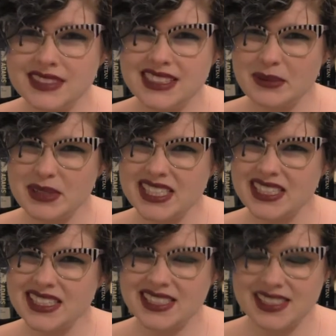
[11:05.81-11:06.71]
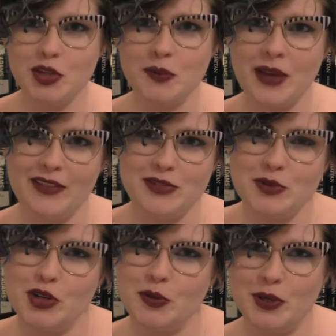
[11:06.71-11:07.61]
Does that make sense? I have some
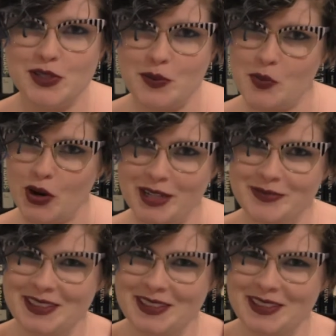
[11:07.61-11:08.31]
cookbooks on bread.